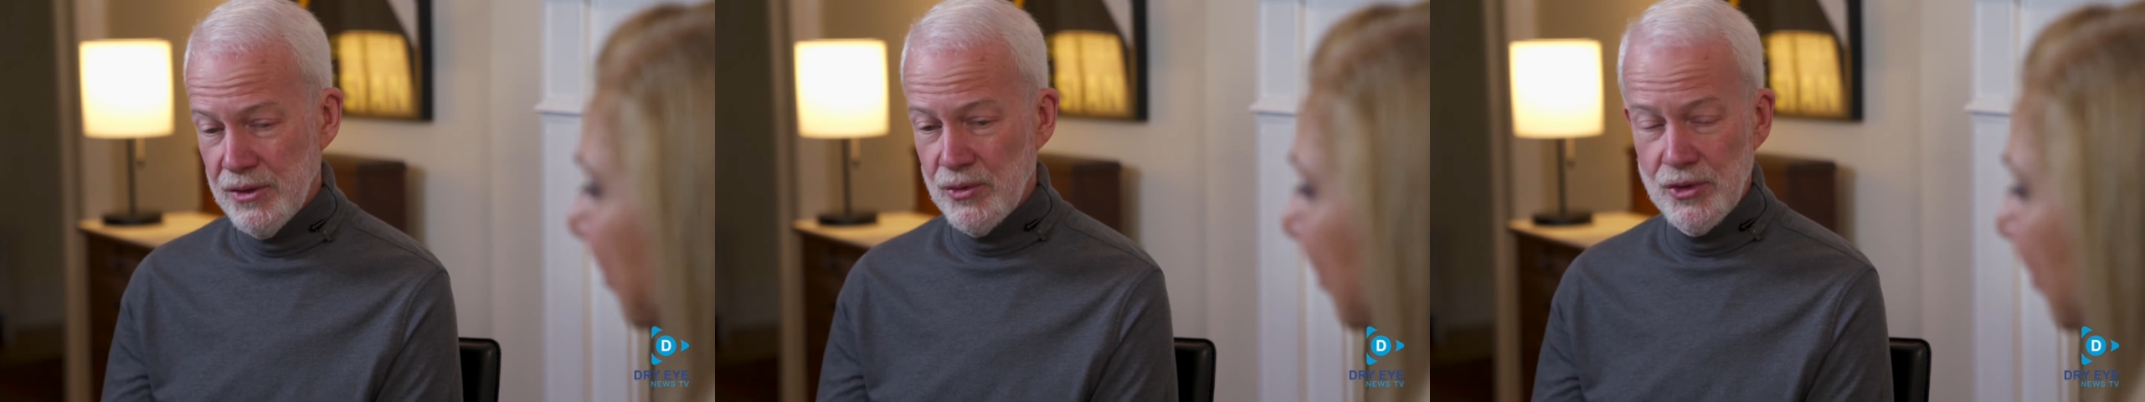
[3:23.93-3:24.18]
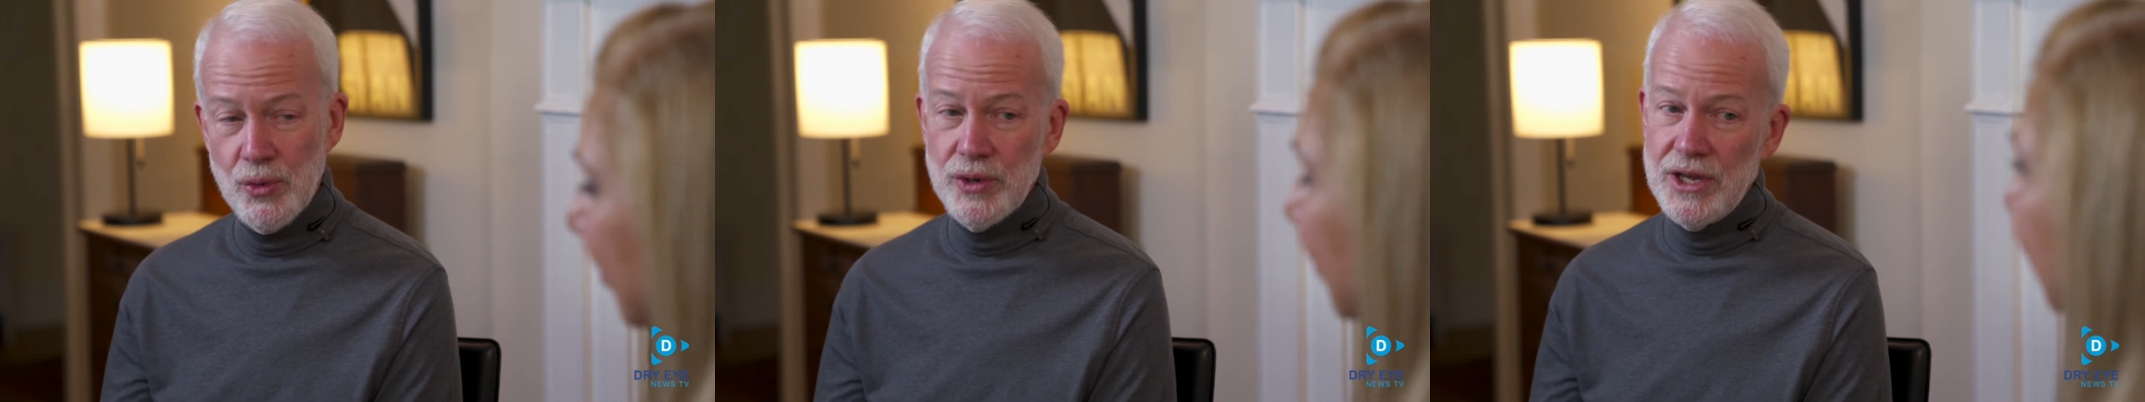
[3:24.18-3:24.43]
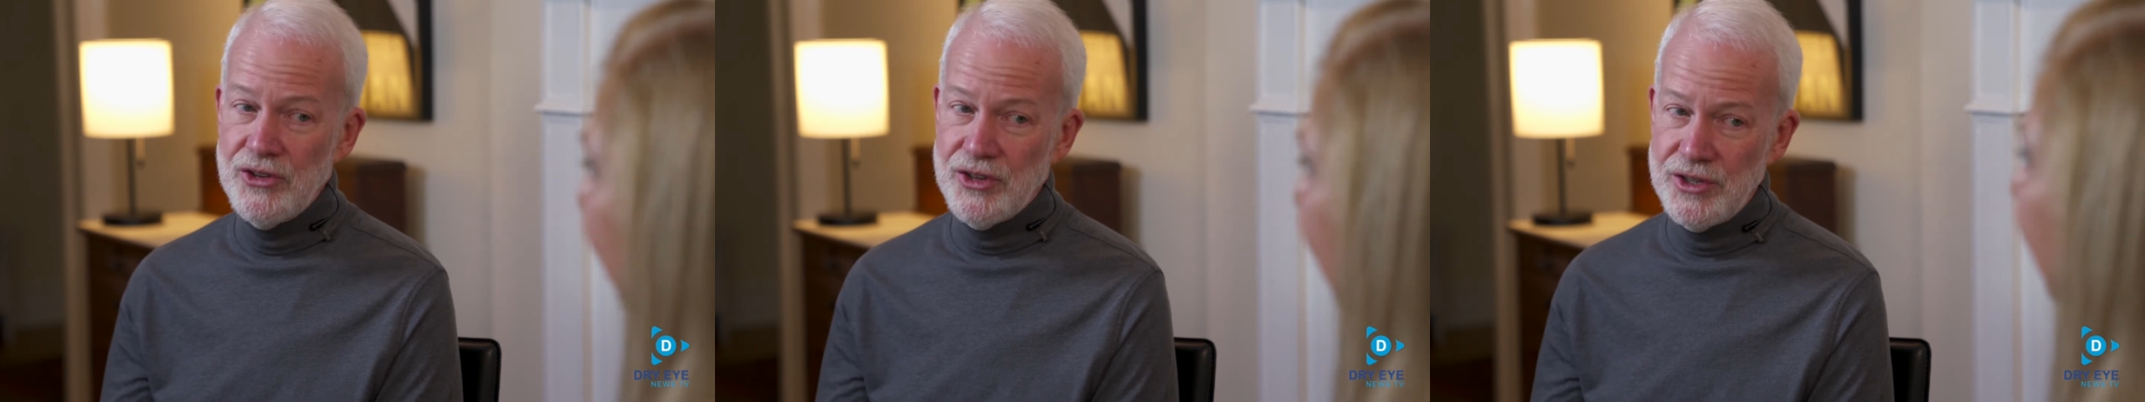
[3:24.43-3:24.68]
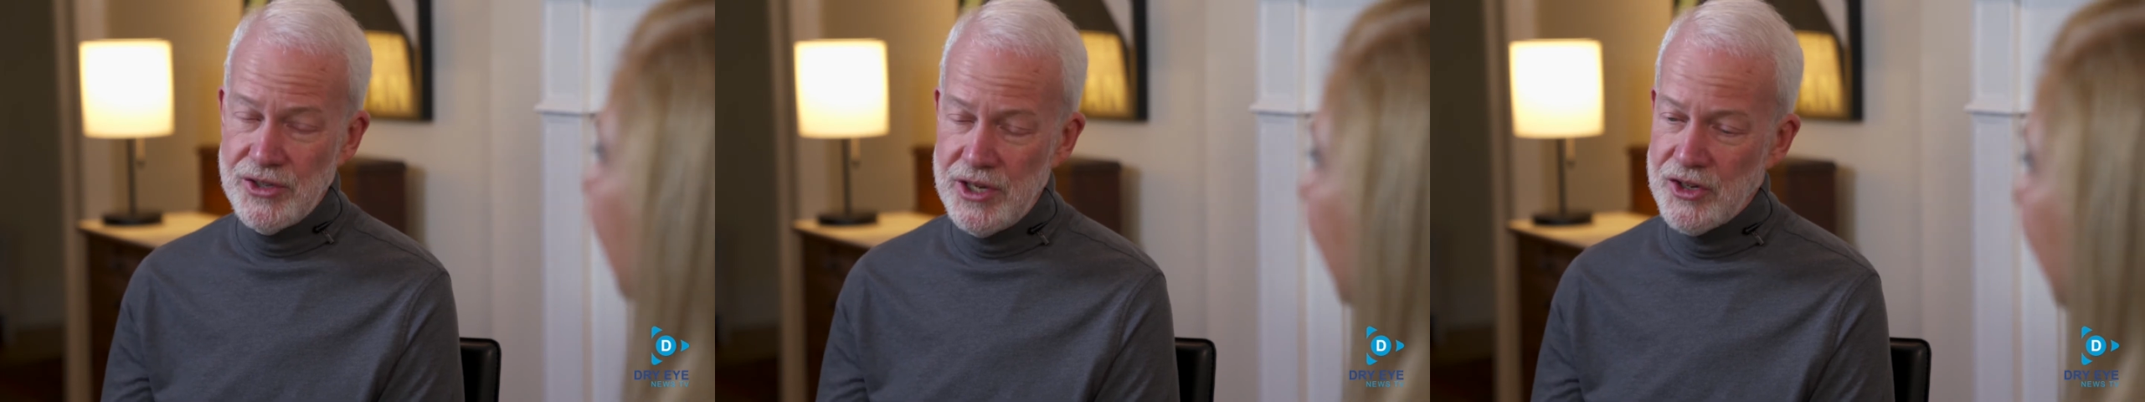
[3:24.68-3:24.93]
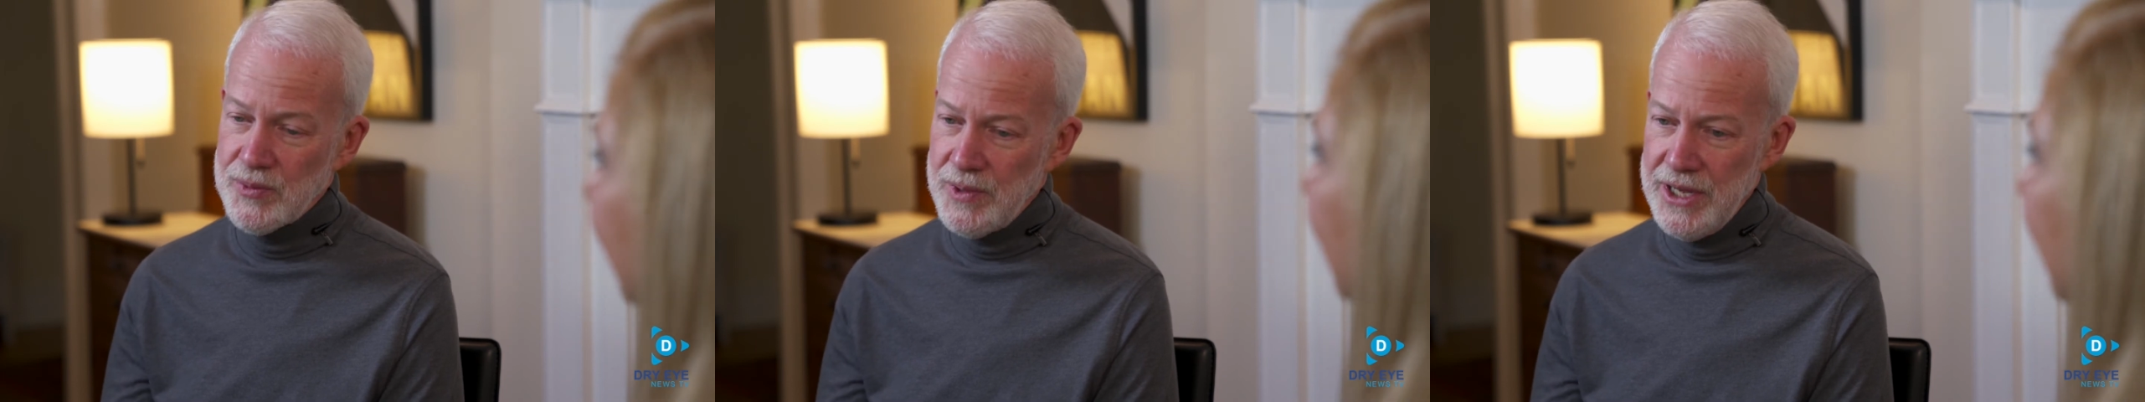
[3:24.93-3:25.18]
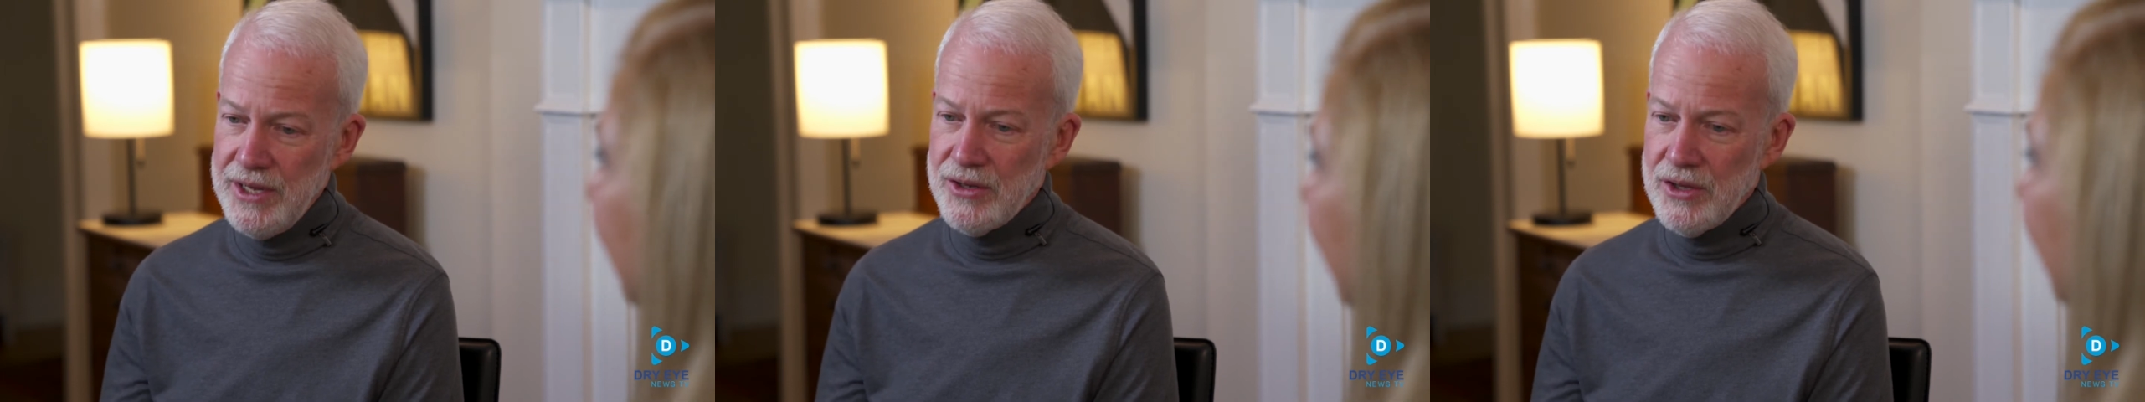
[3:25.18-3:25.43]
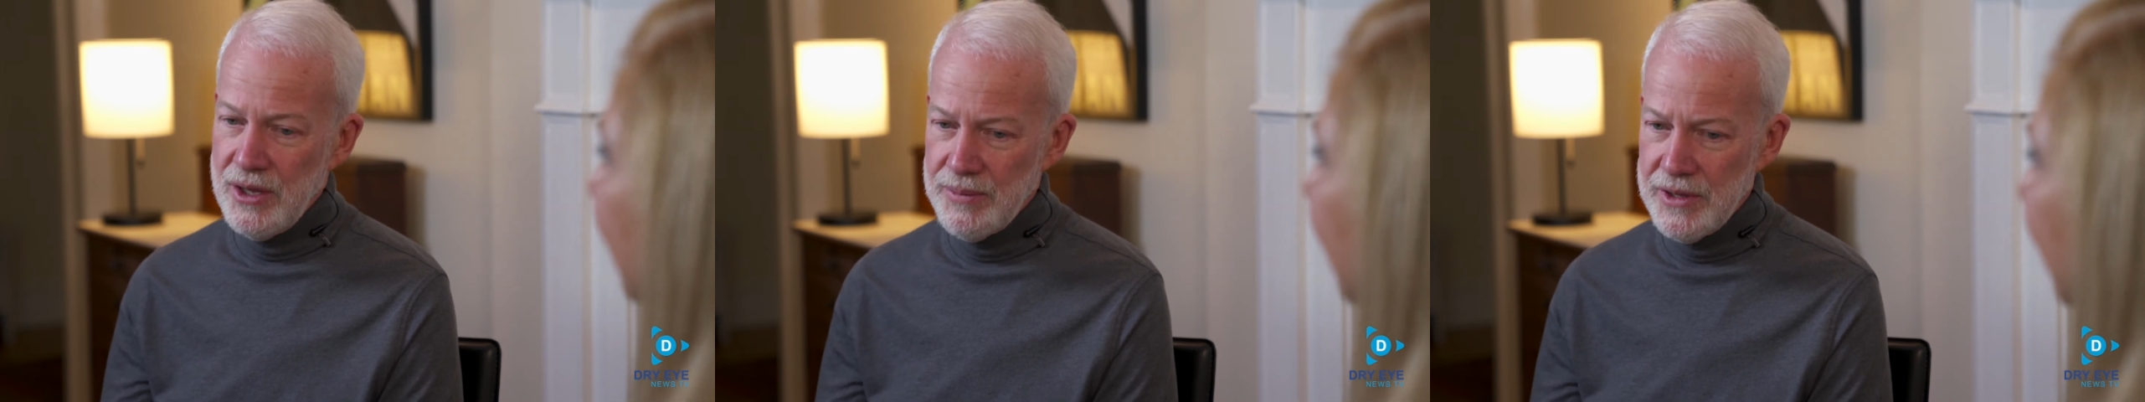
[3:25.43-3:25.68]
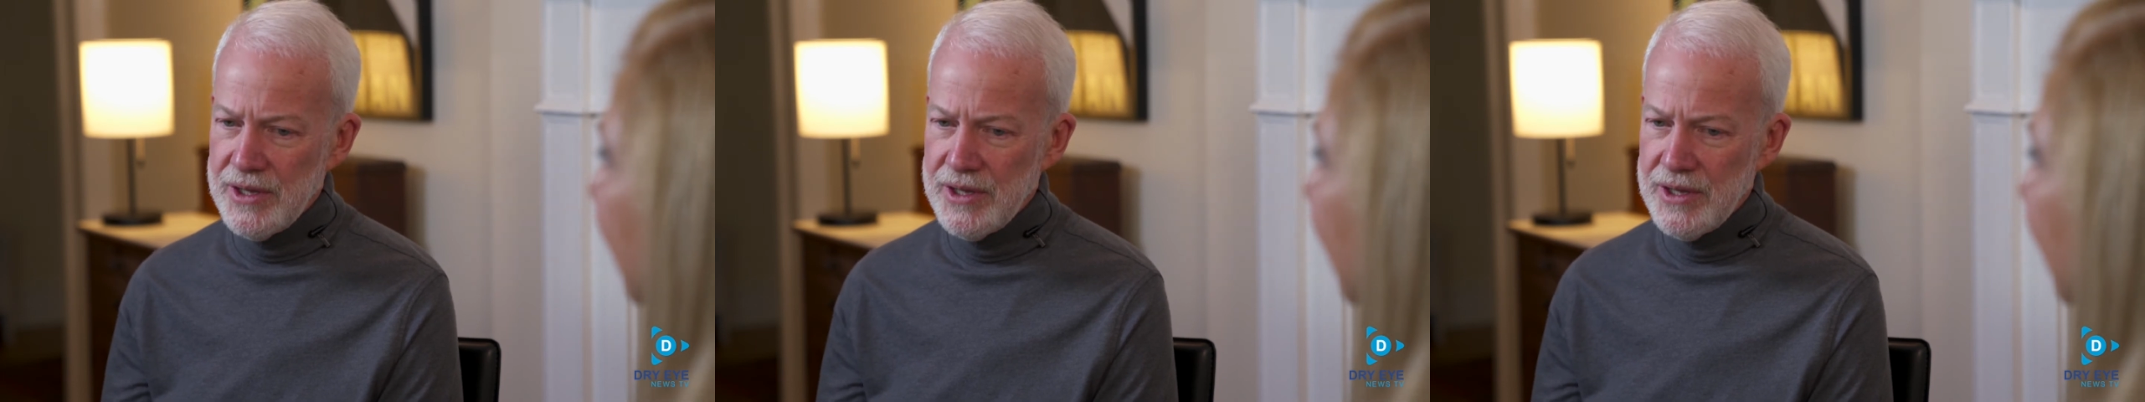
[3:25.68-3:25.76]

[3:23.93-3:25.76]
the reasons and explain to them,